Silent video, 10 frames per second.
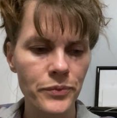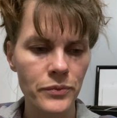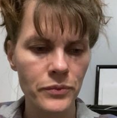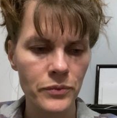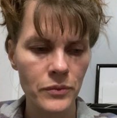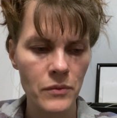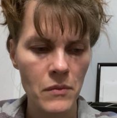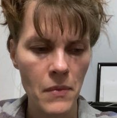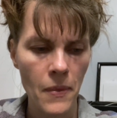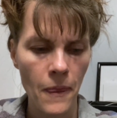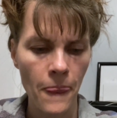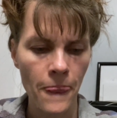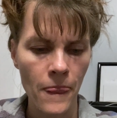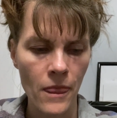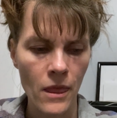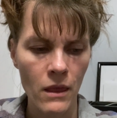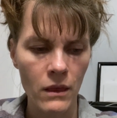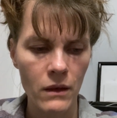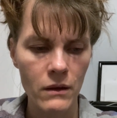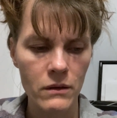
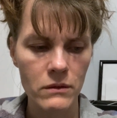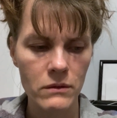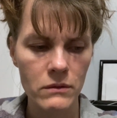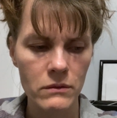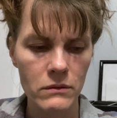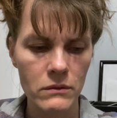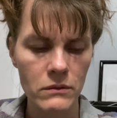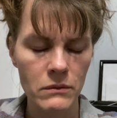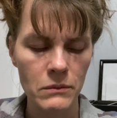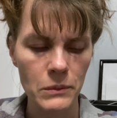Nobody speaks.